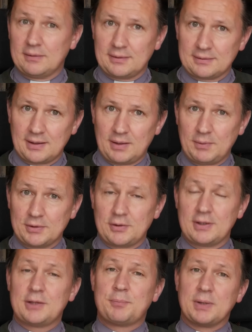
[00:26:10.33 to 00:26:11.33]
this I won't
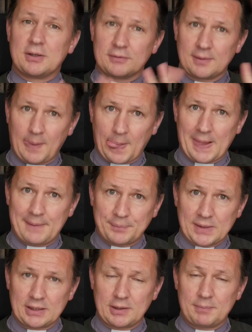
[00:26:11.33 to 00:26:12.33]
do this because
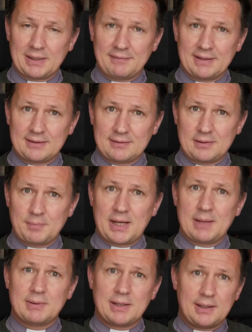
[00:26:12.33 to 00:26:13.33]
I don't believe it is in the
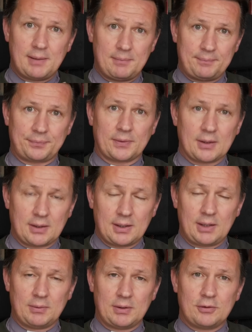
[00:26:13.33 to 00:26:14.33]
Bible, and
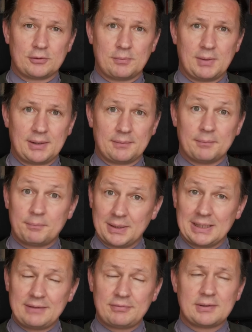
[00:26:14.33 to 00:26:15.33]
I will hold to my
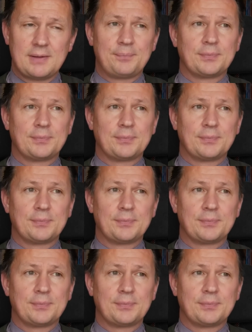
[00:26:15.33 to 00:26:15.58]
beliefs.